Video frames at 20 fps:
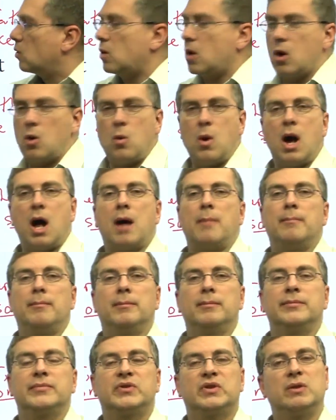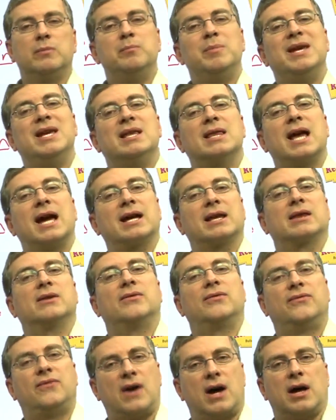grow up to be like
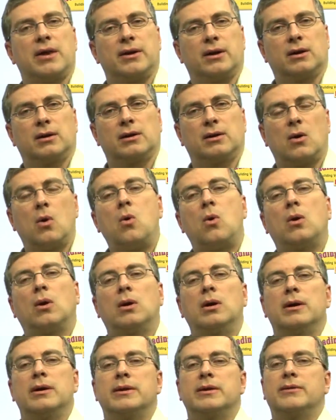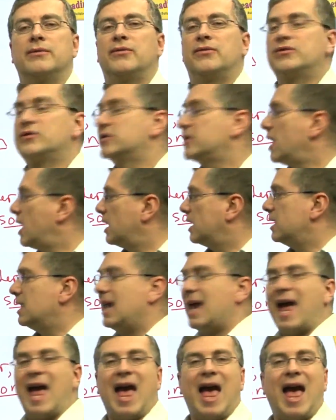the father, or the
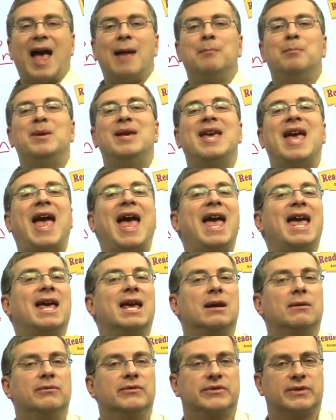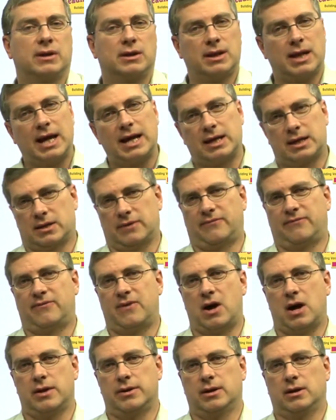son behaves like the
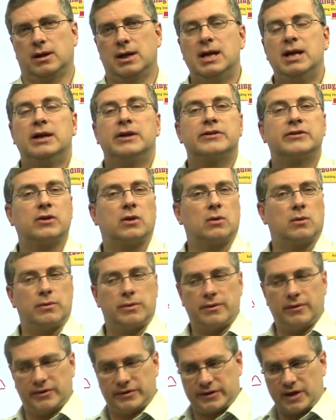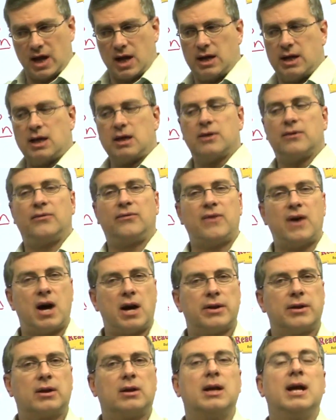father. So the son and the
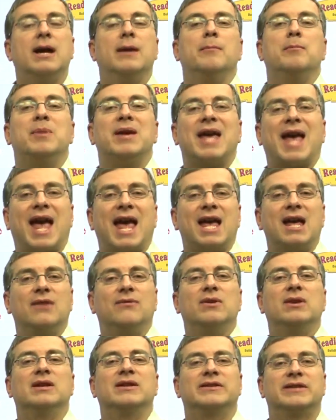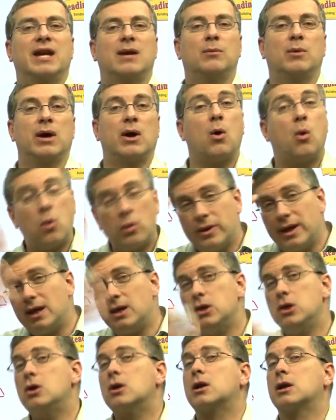father behave in the same way, or they
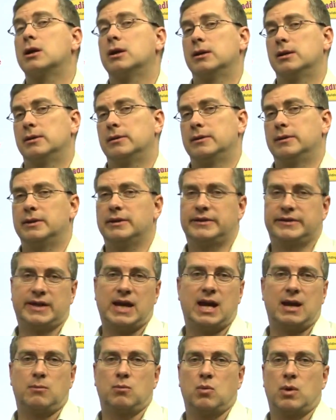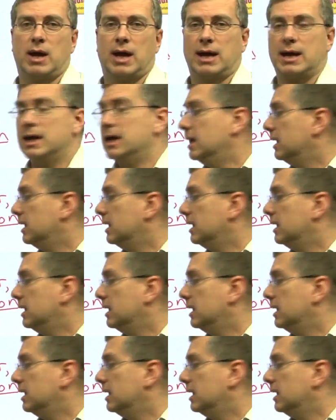look the same way.